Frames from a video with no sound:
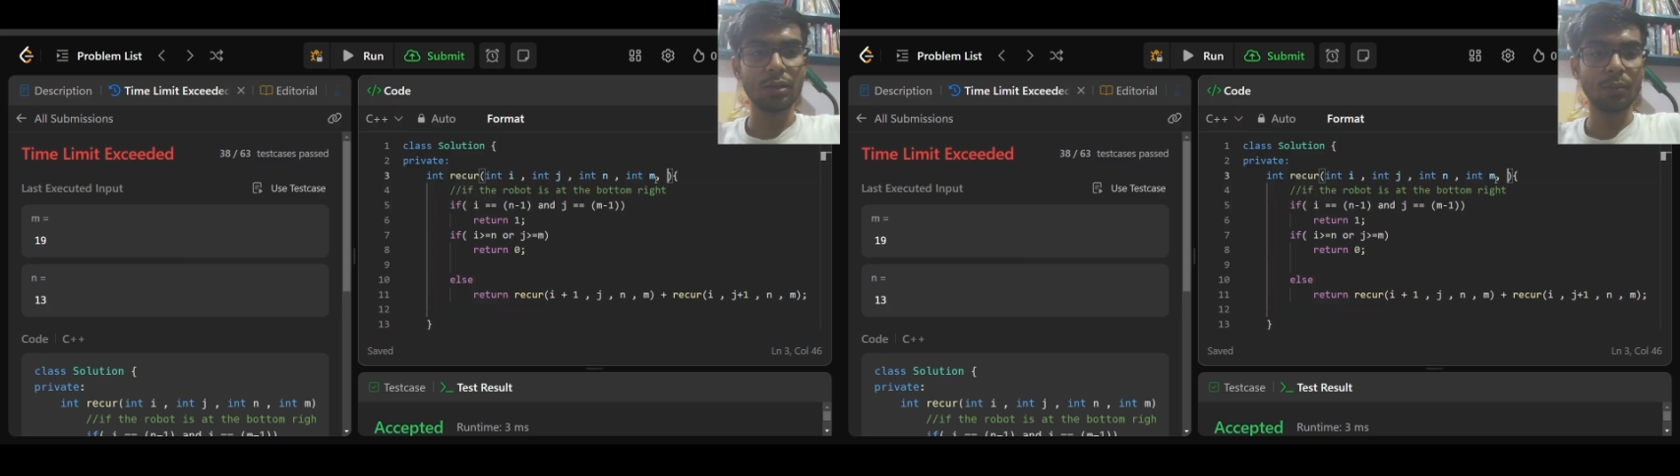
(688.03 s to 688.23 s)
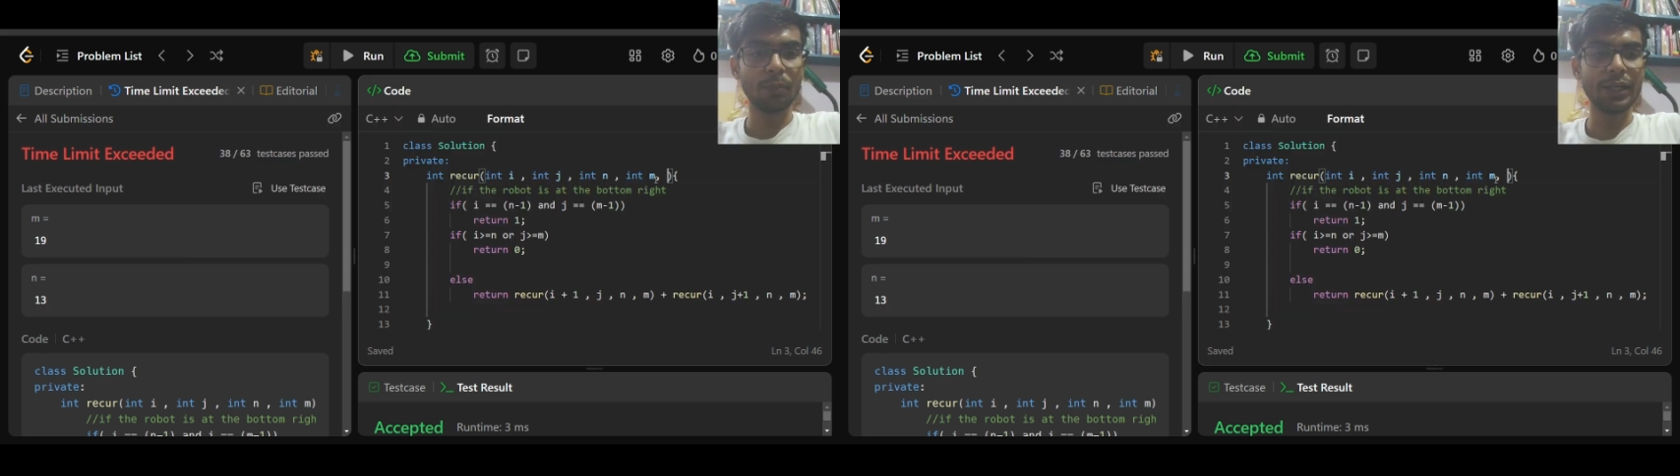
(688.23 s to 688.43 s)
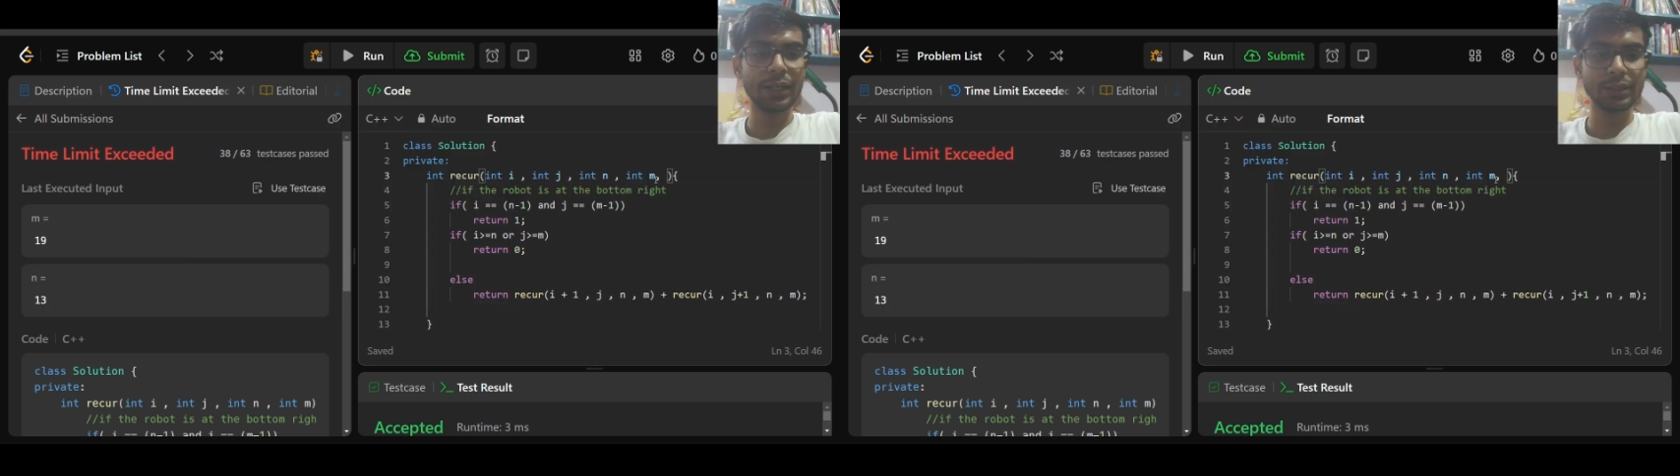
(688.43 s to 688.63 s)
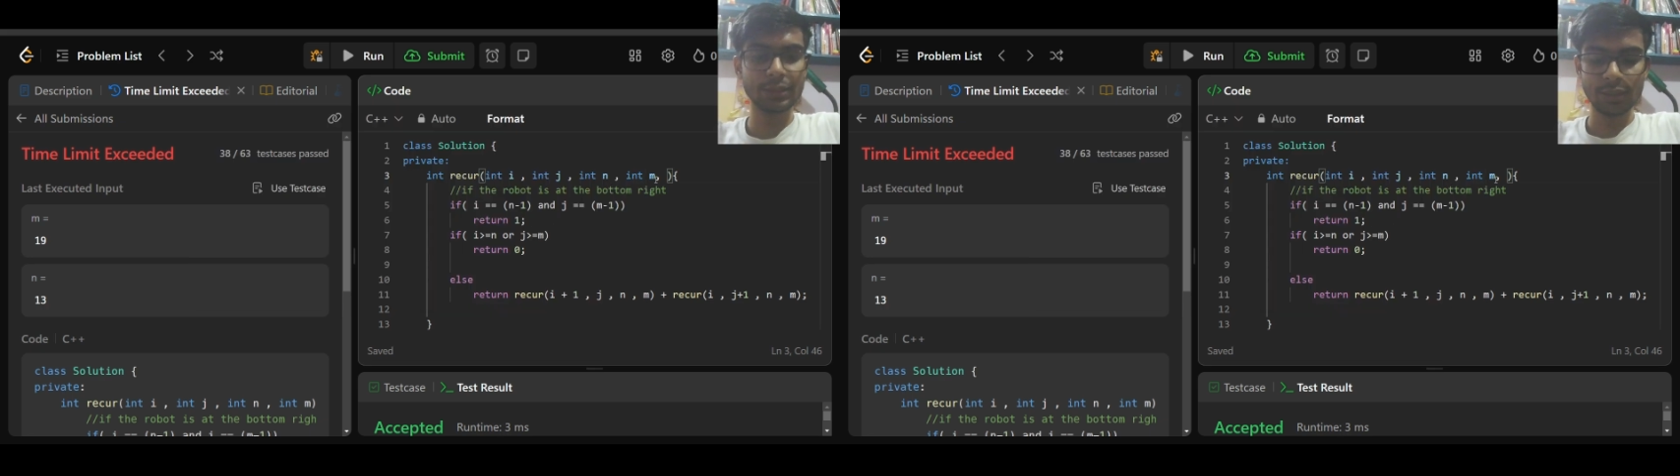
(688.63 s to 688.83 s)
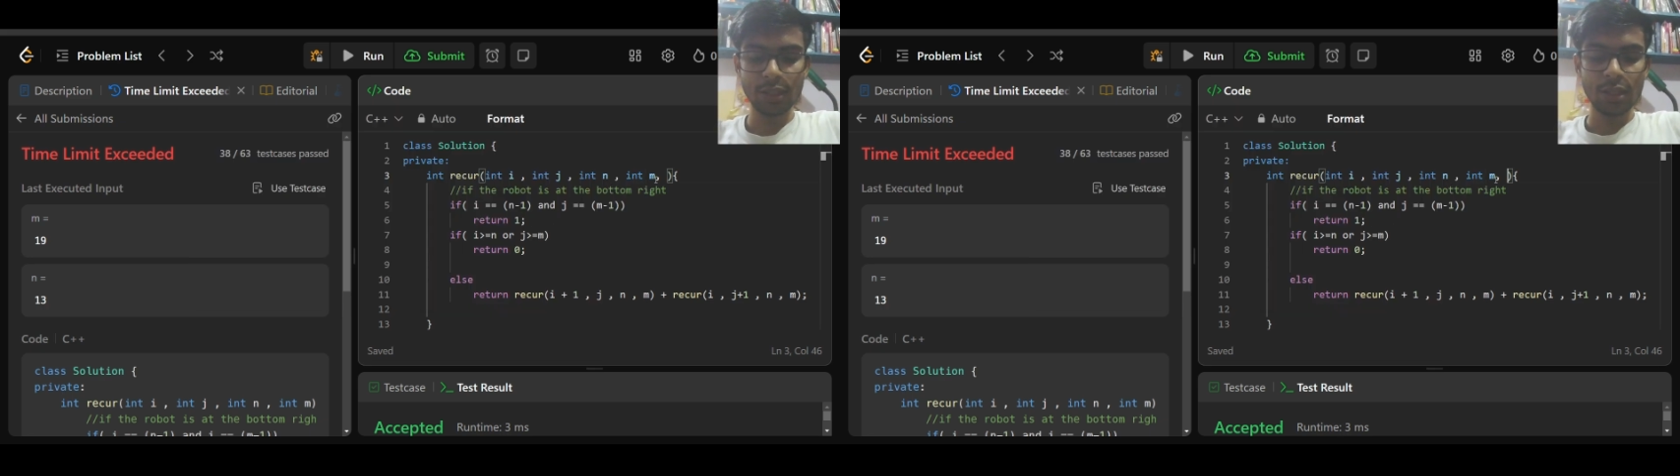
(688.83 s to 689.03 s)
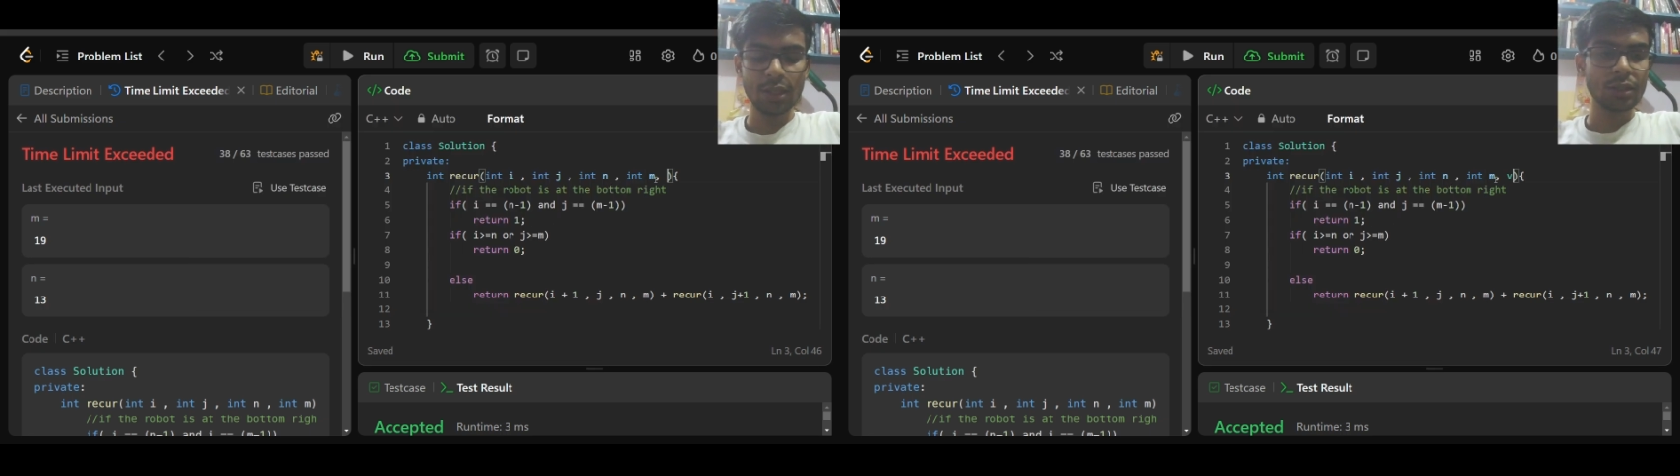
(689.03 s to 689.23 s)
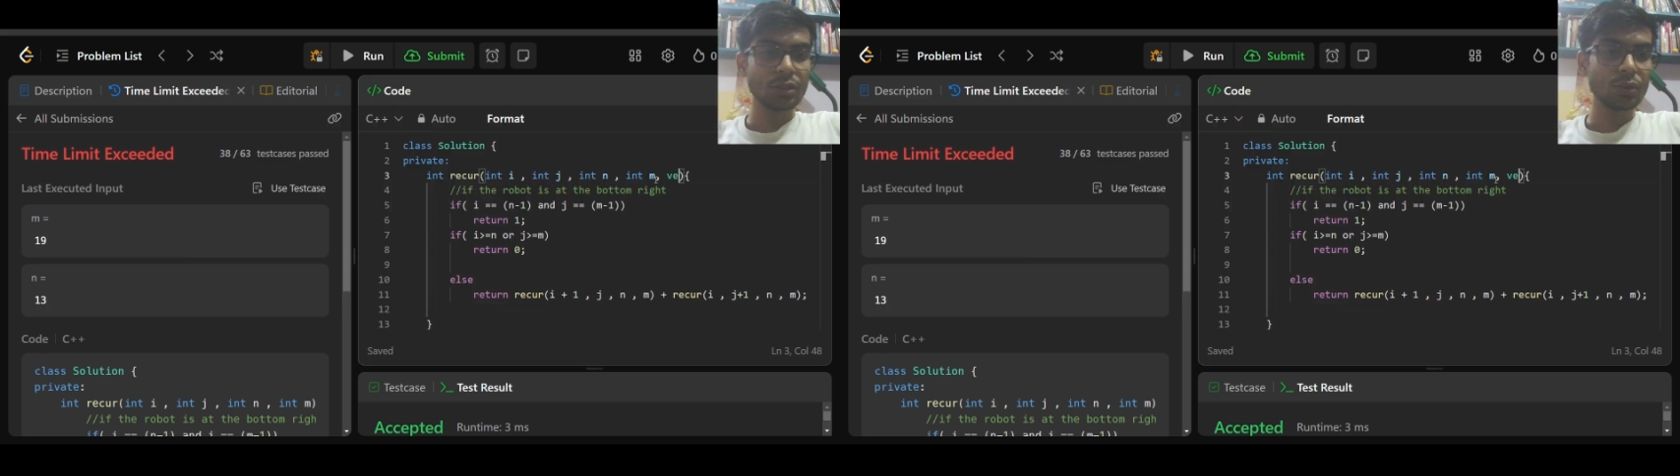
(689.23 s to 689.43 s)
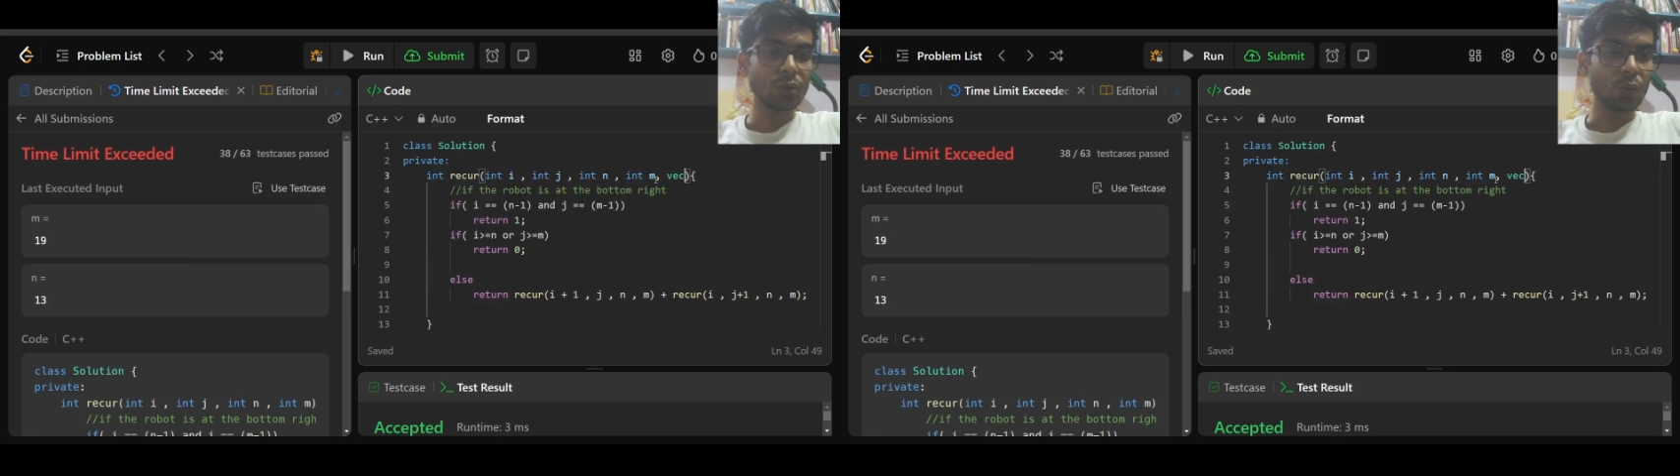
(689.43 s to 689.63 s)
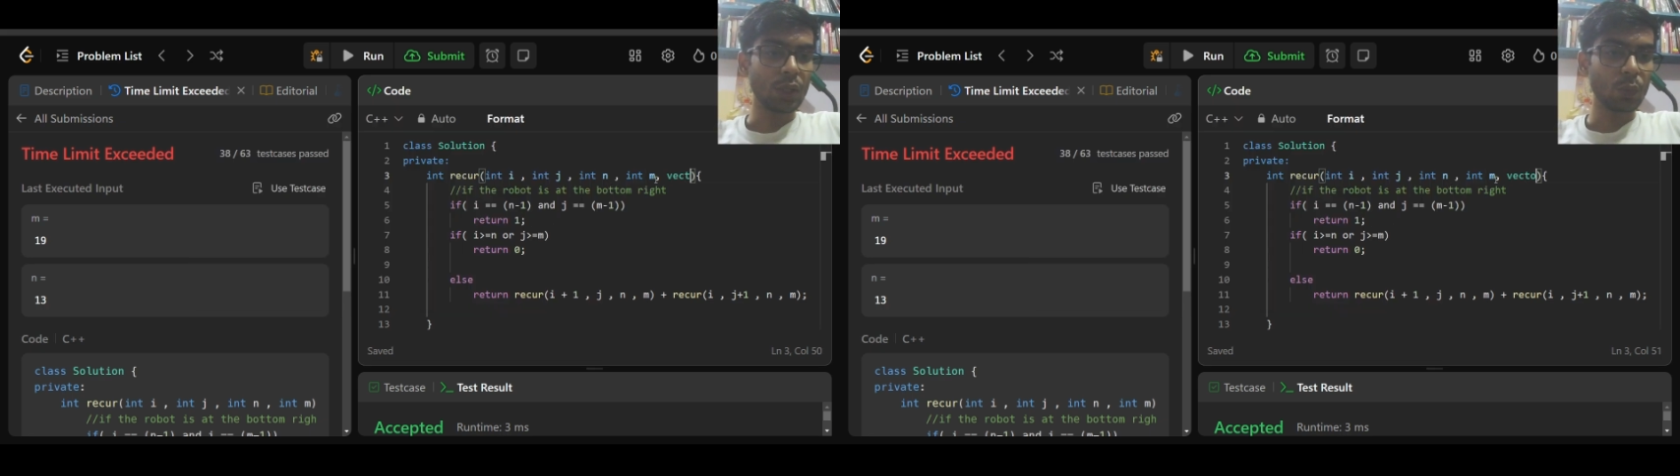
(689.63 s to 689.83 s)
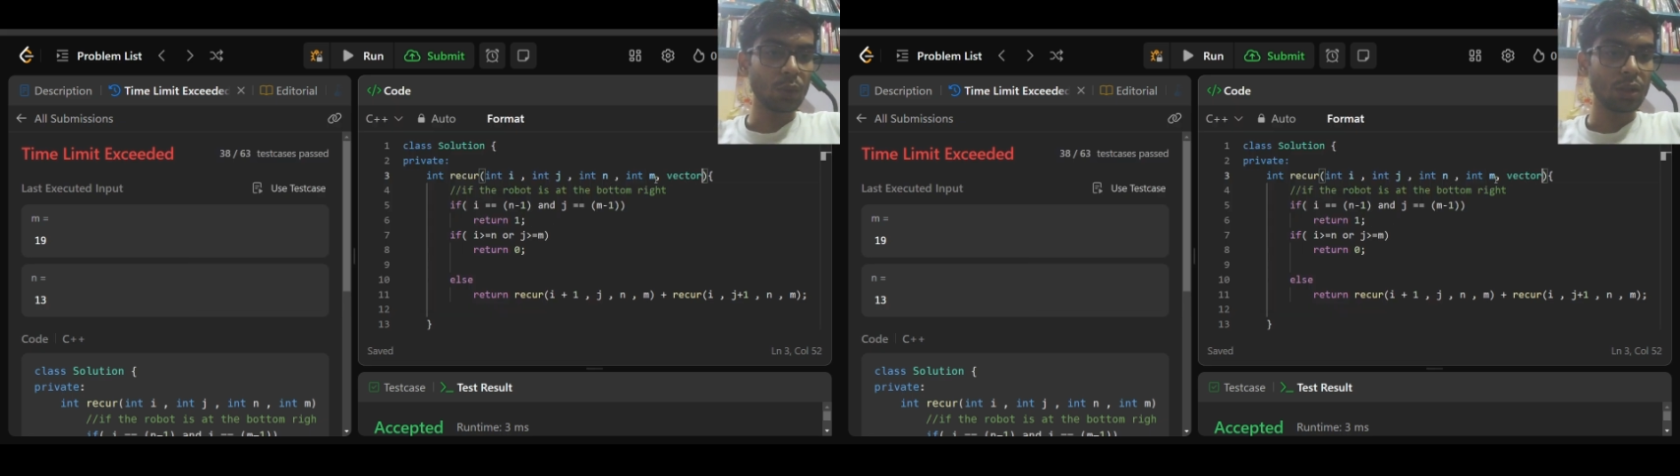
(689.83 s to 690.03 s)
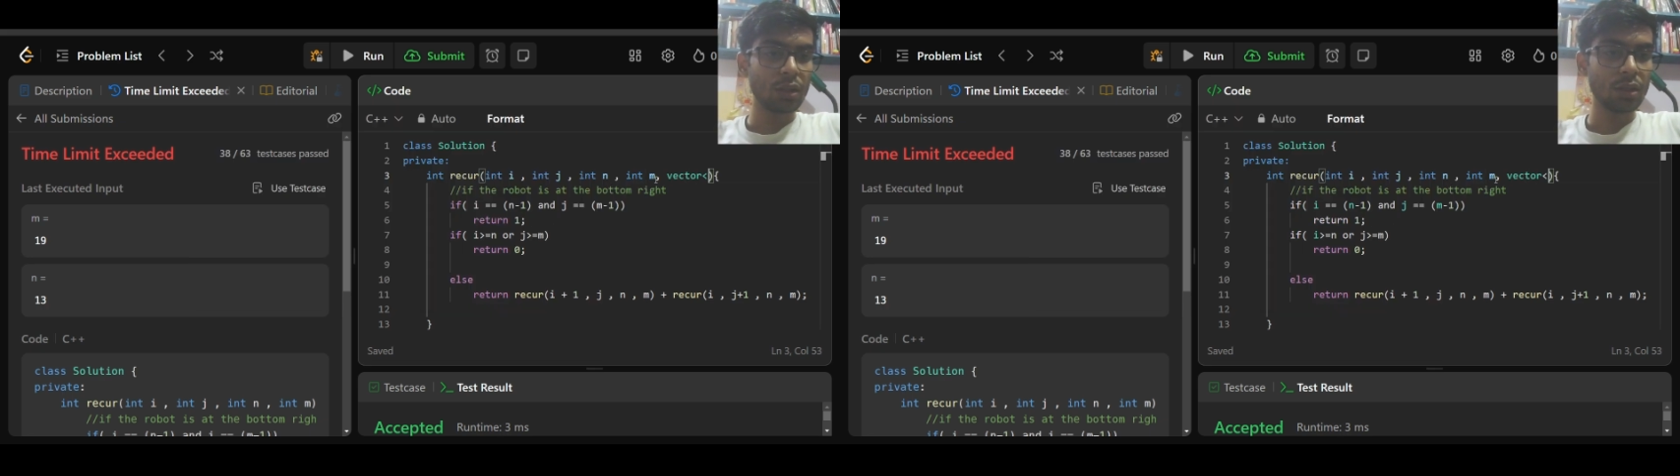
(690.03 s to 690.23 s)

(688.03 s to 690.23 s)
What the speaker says: matrix, so it will